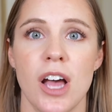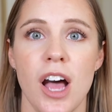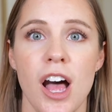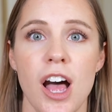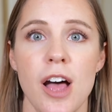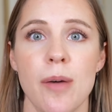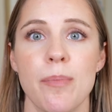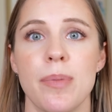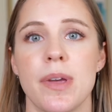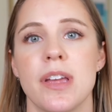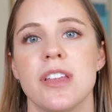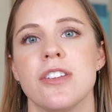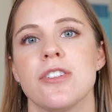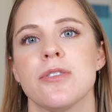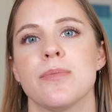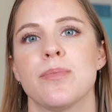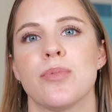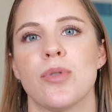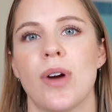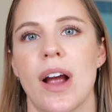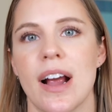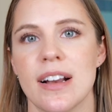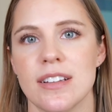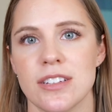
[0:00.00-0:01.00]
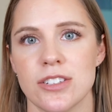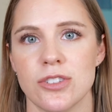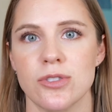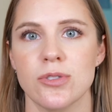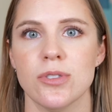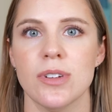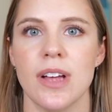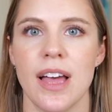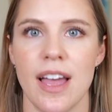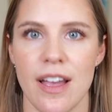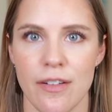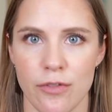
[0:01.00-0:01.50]
up in your
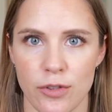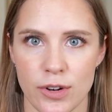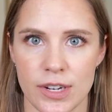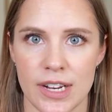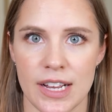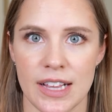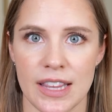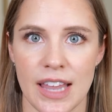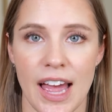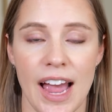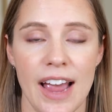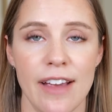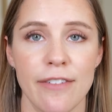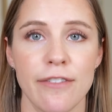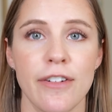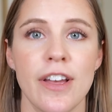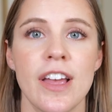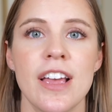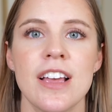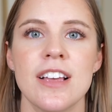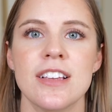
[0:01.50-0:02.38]
practical everyday life